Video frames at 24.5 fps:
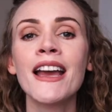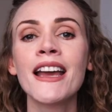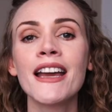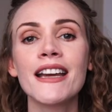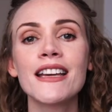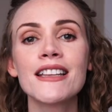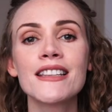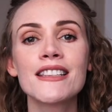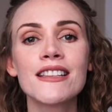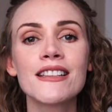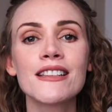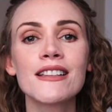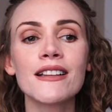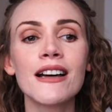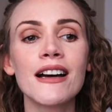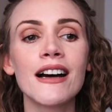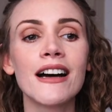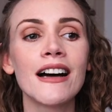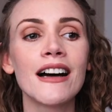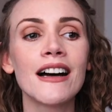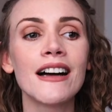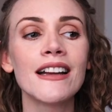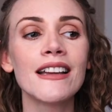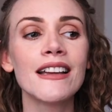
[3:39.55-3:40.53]
It's,
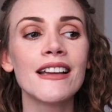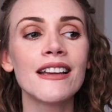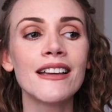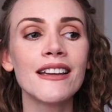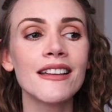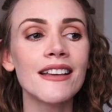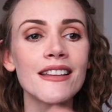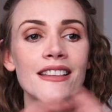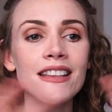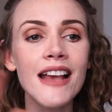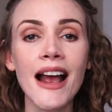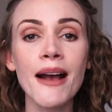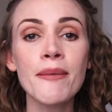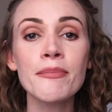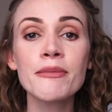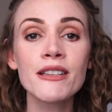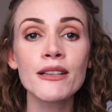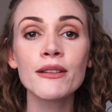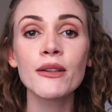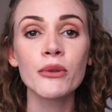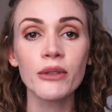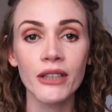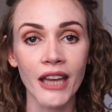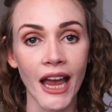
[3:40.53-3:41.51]
uh, it's
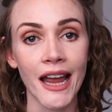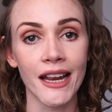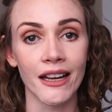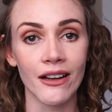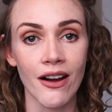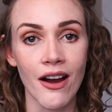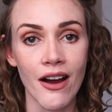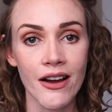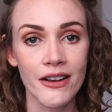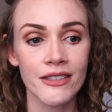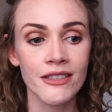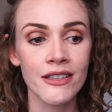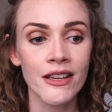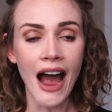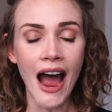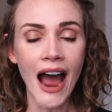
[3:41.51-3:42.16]
absolute chaos.